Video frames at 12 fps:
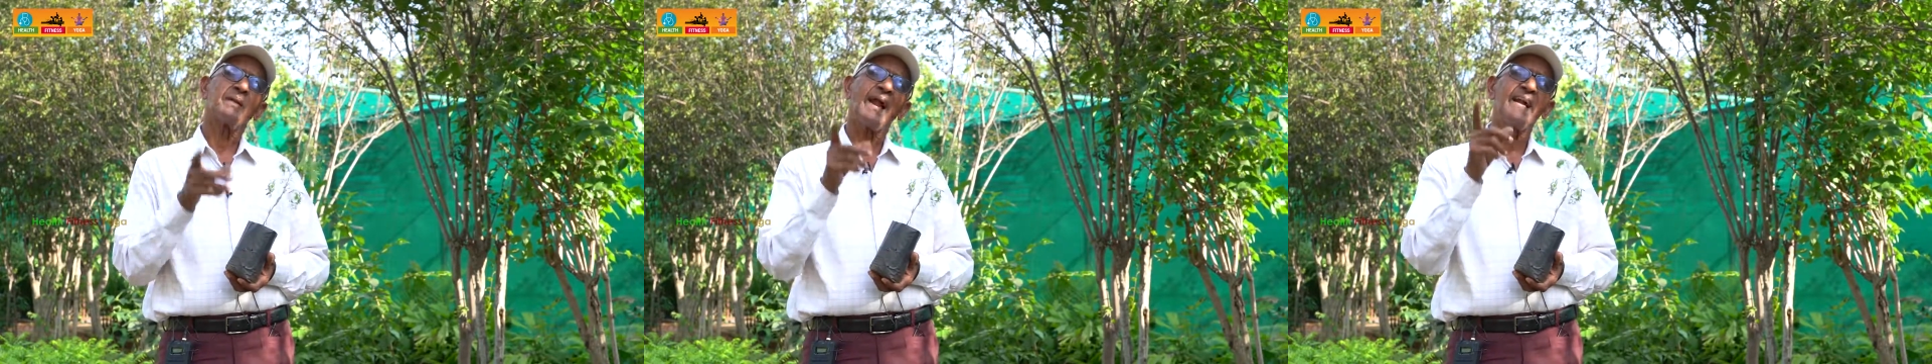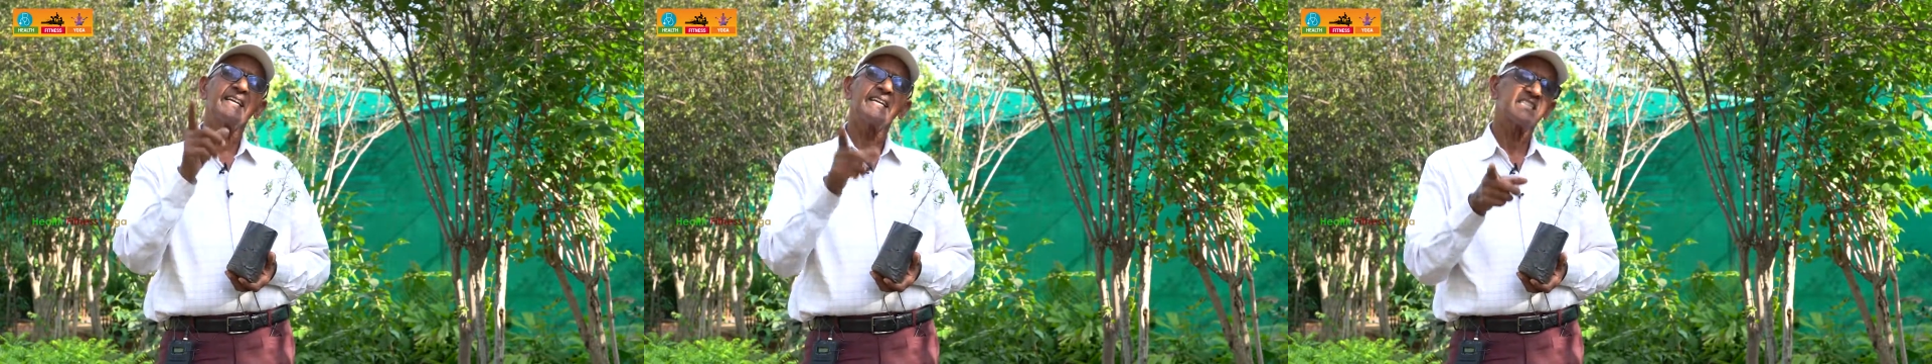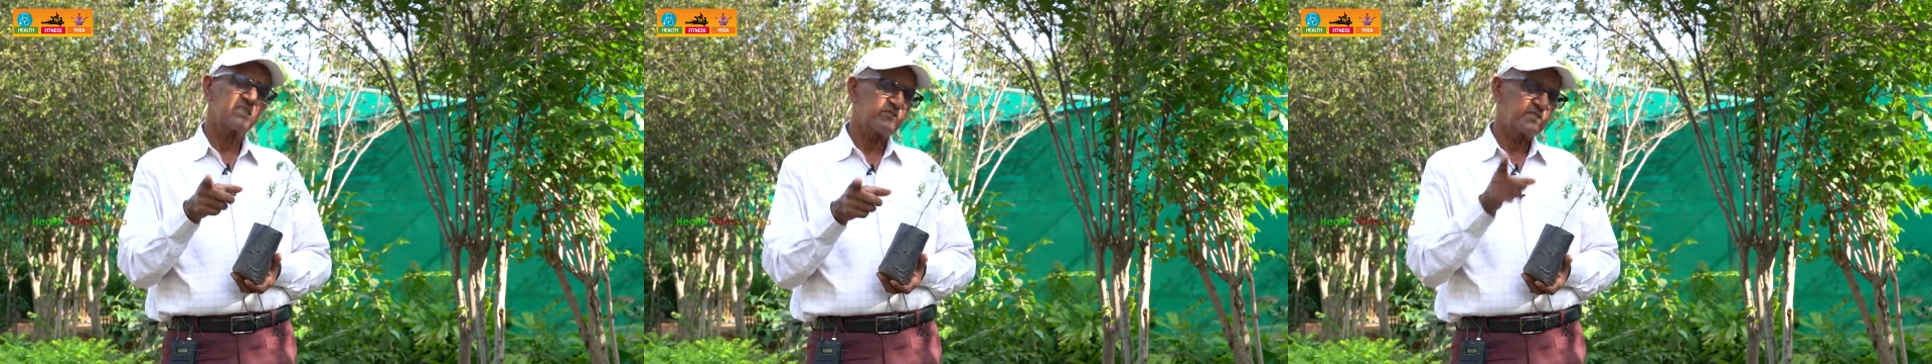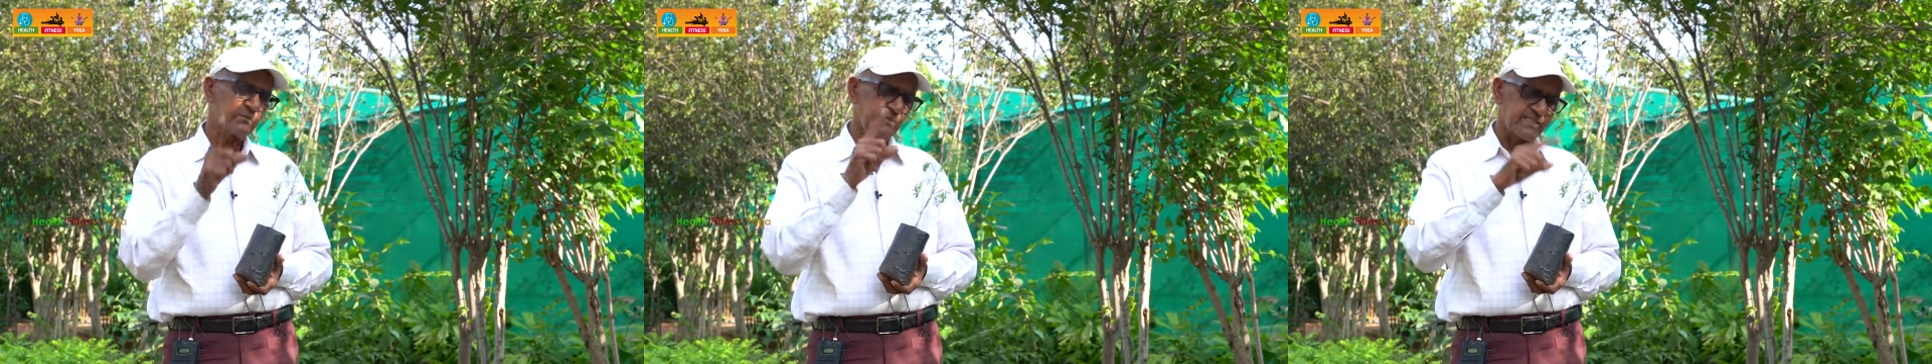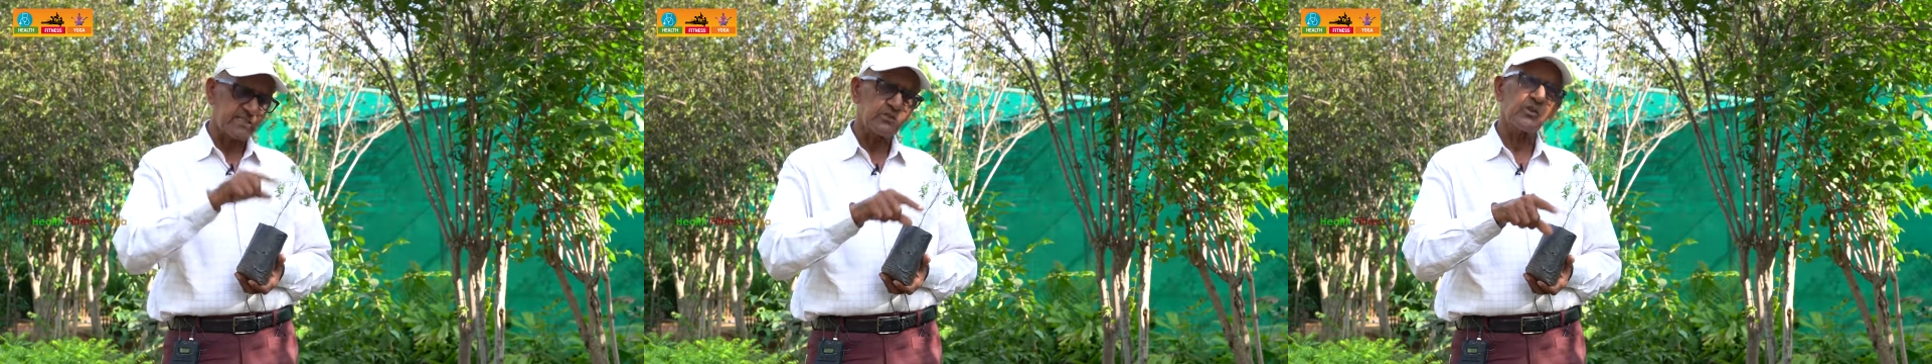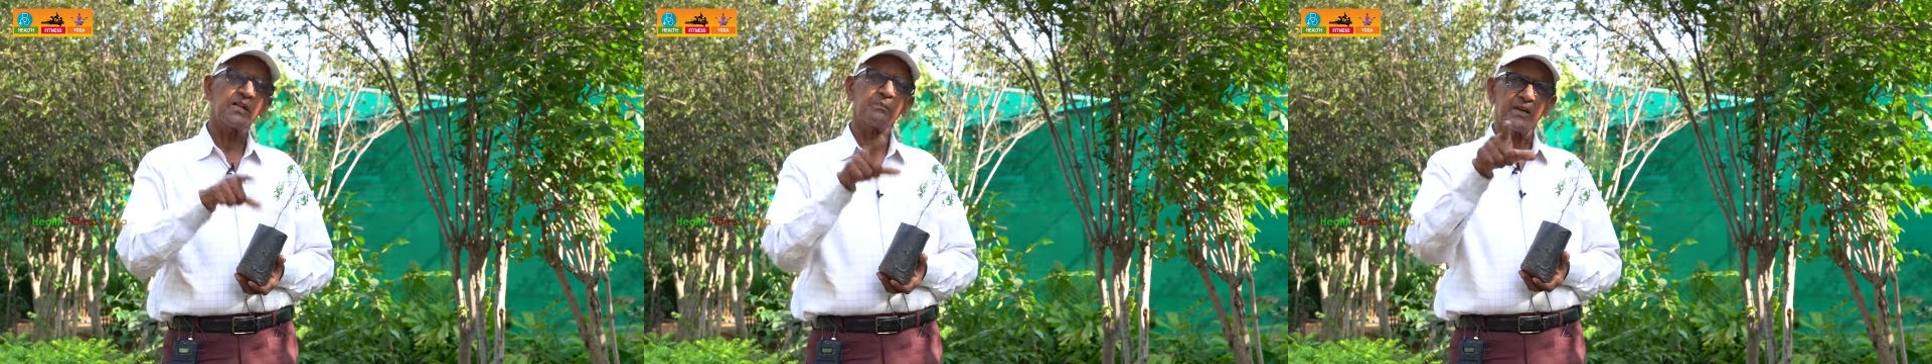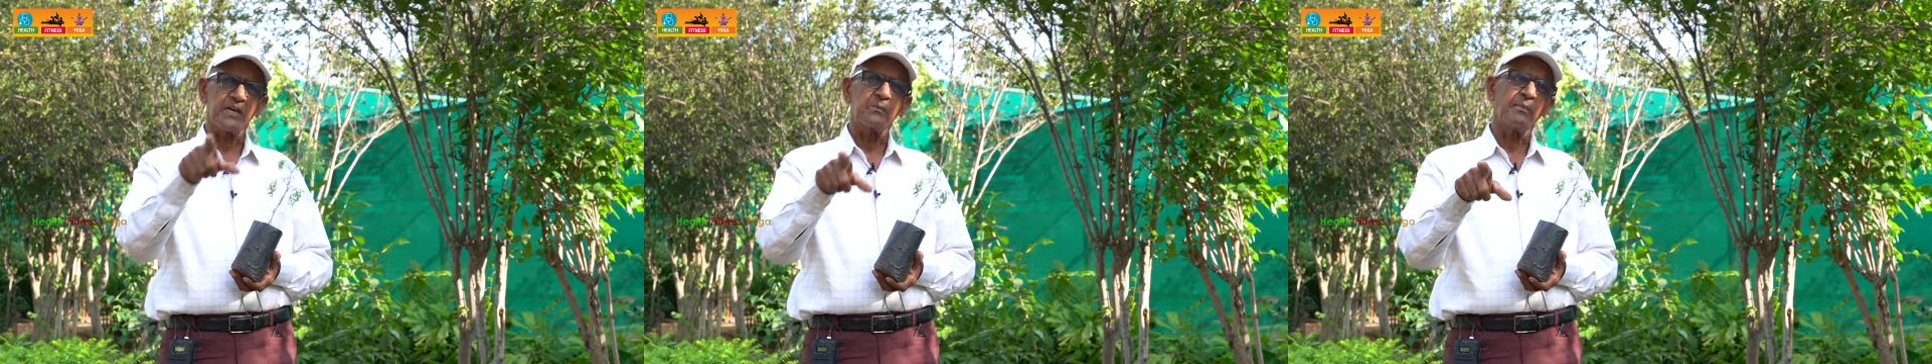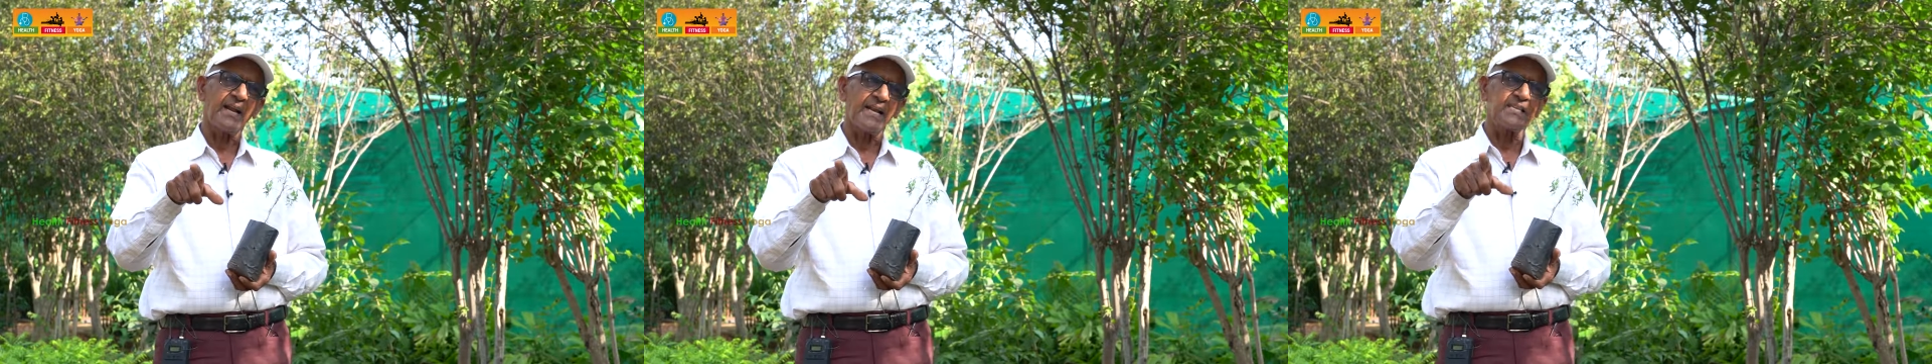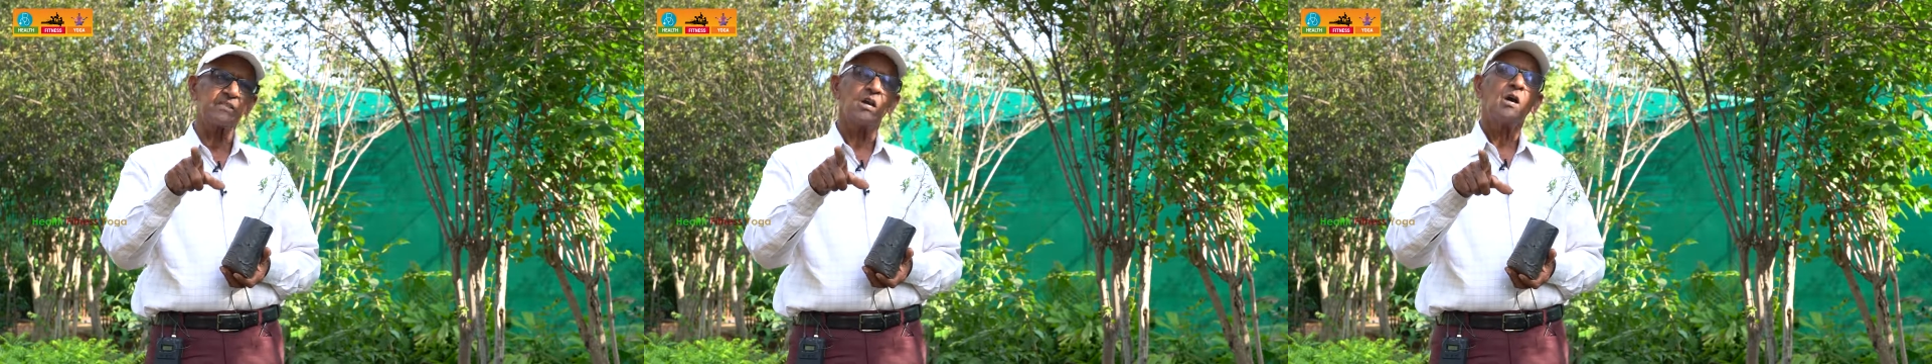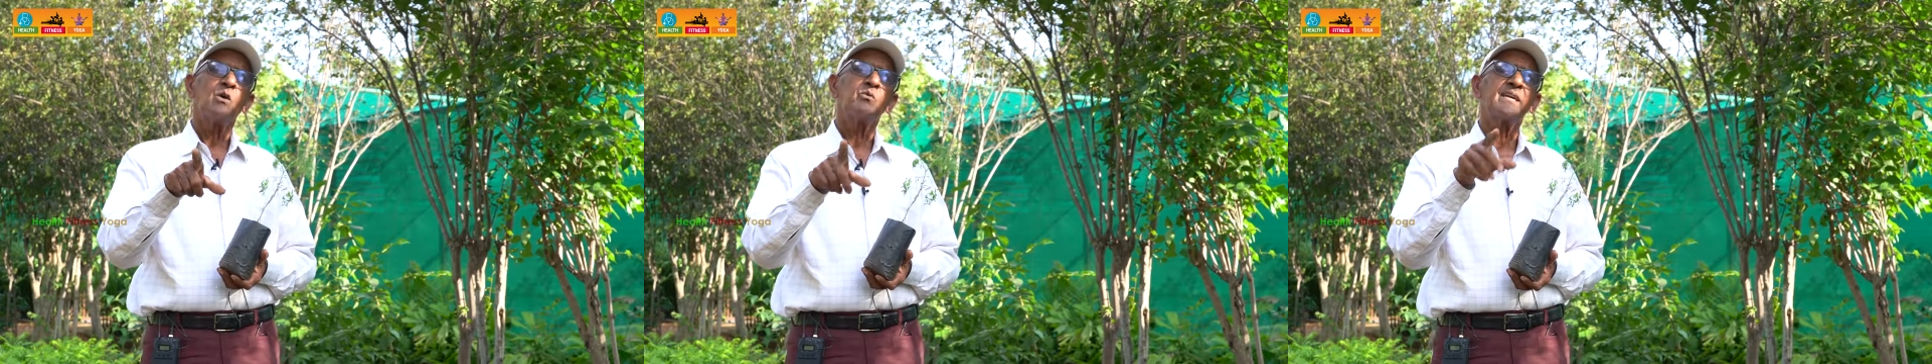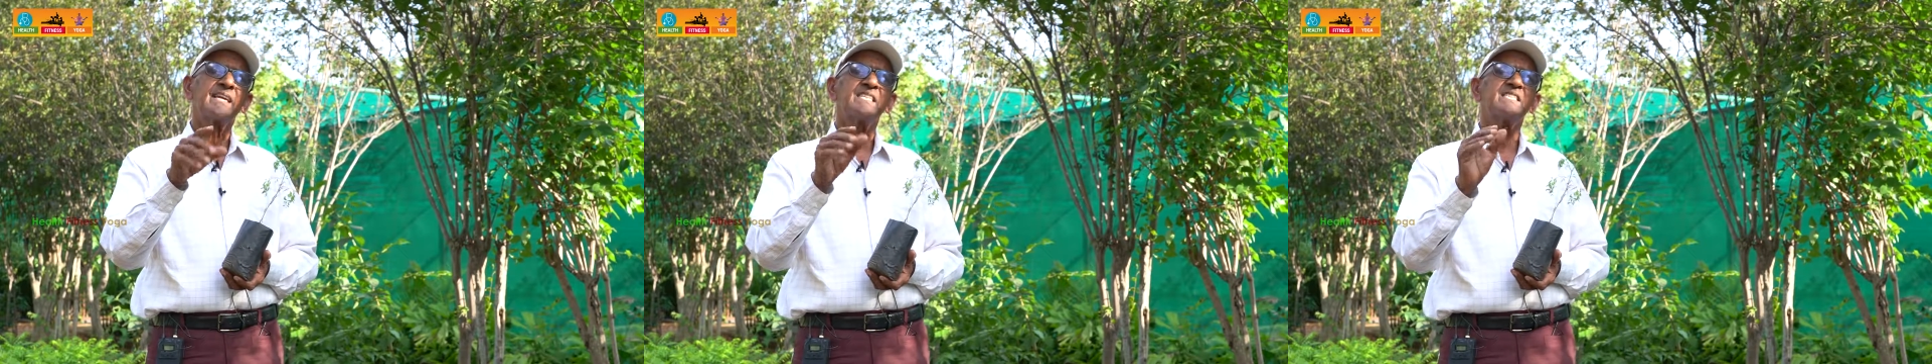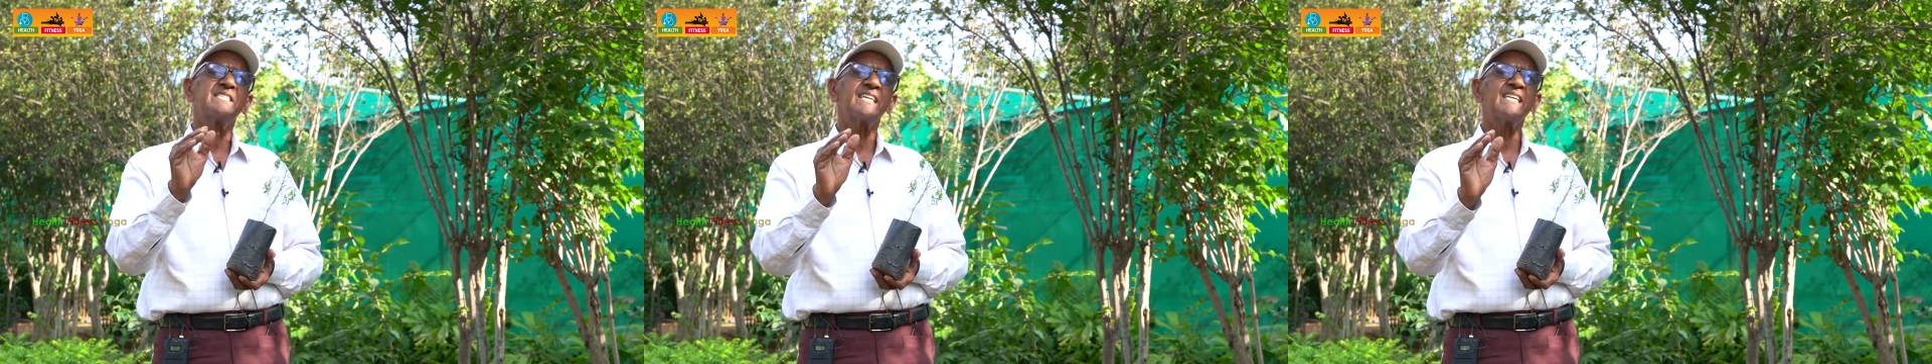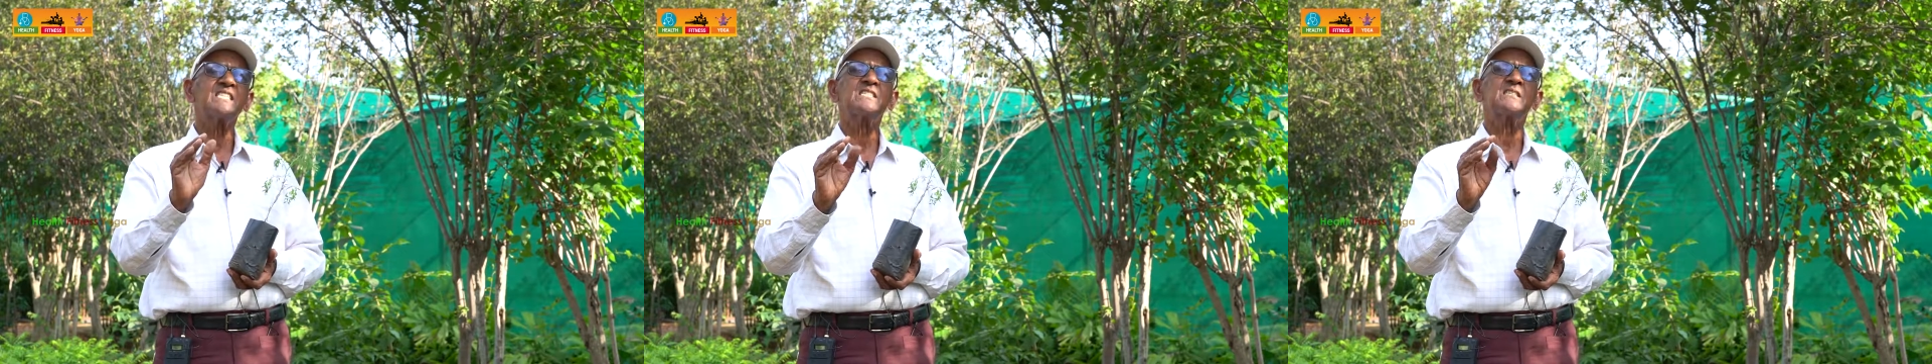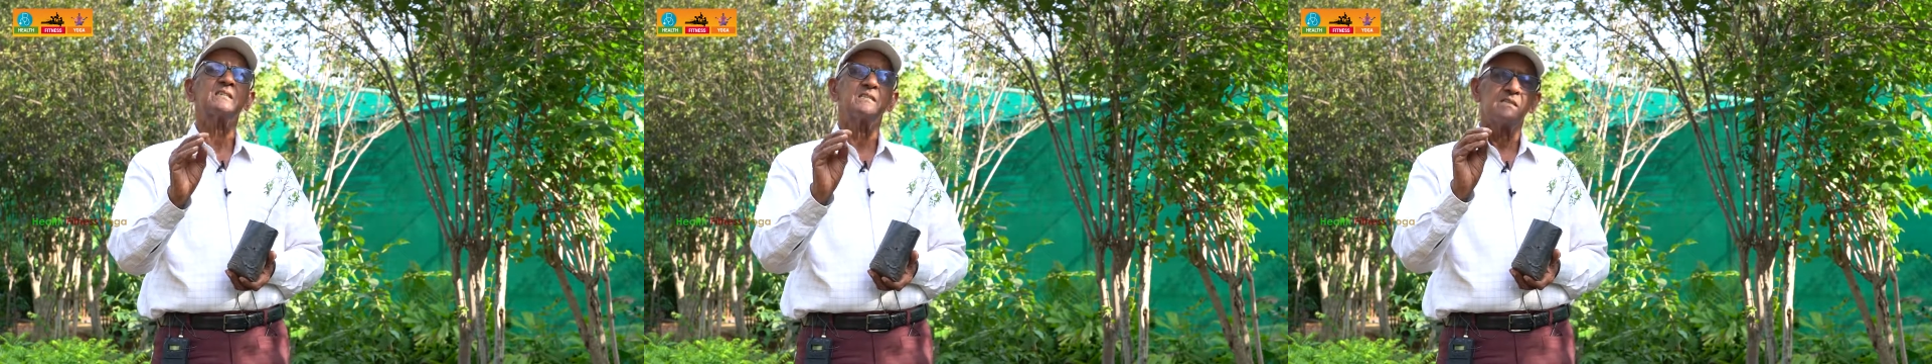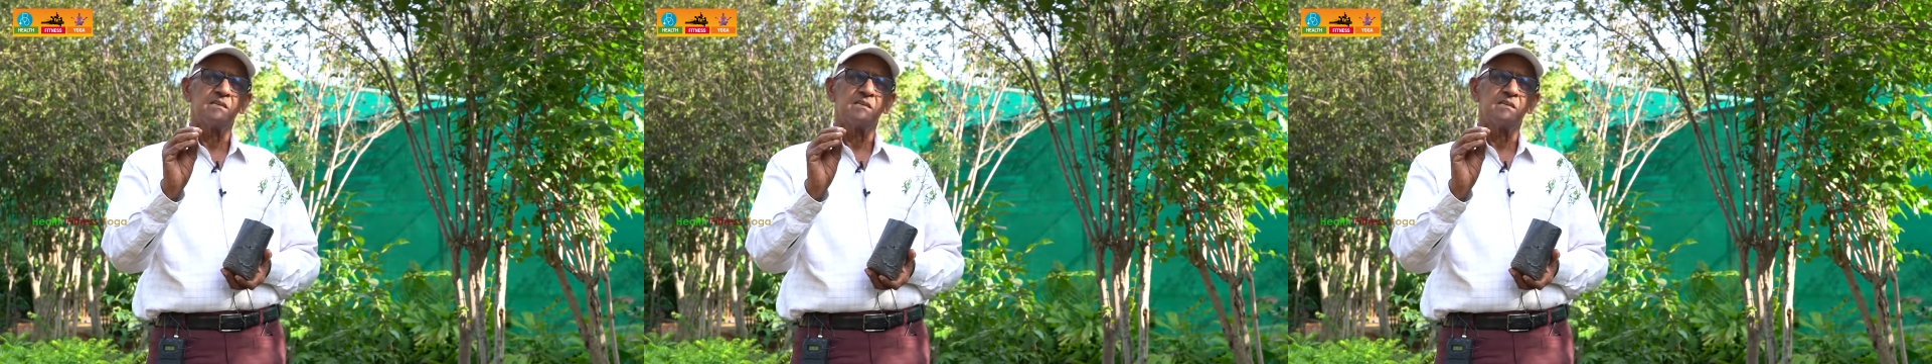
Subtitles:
plantation with mosquito repellent plants, we can just